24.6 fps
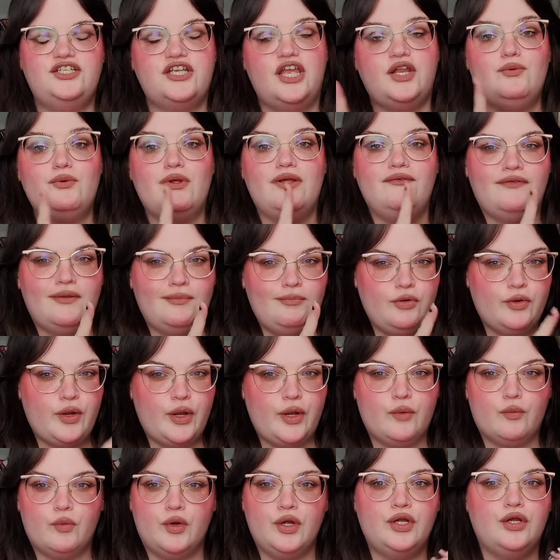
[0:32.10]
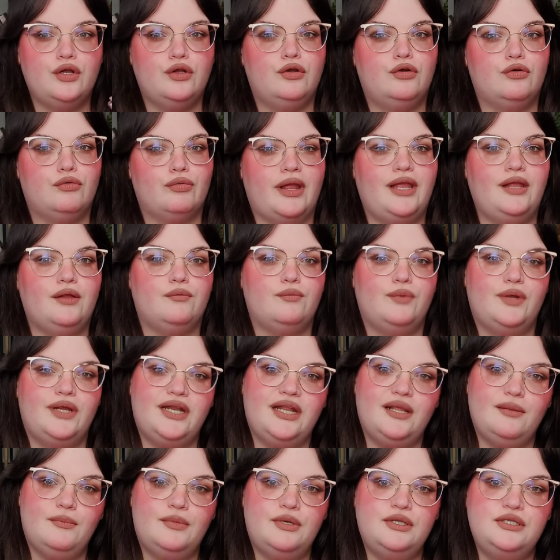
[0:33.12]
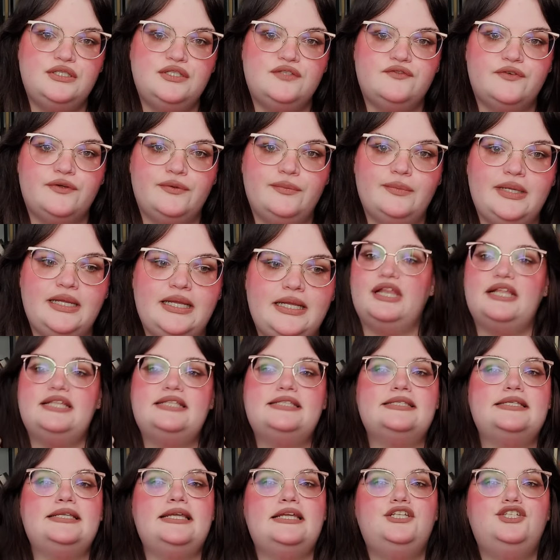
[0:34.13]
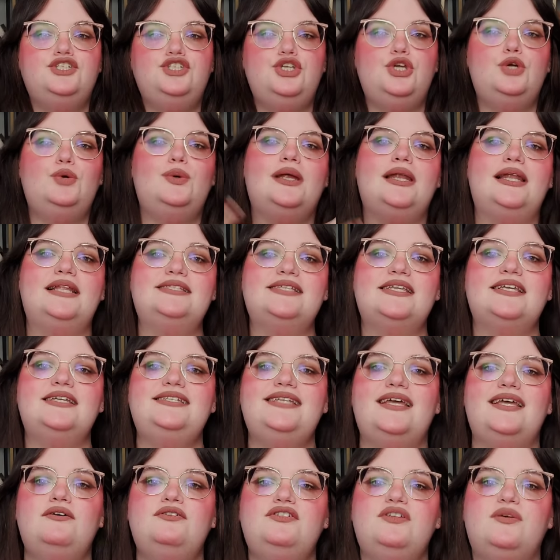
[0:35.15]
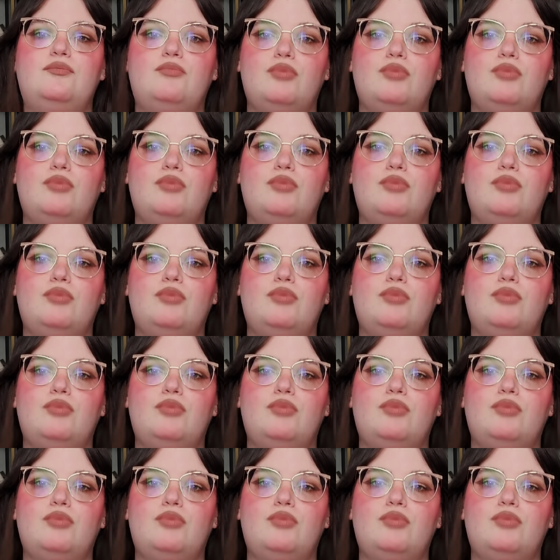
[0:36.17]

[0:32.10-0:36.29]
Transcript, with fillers: January, February weren't great reading months for me. Let's get to it. Let's get down to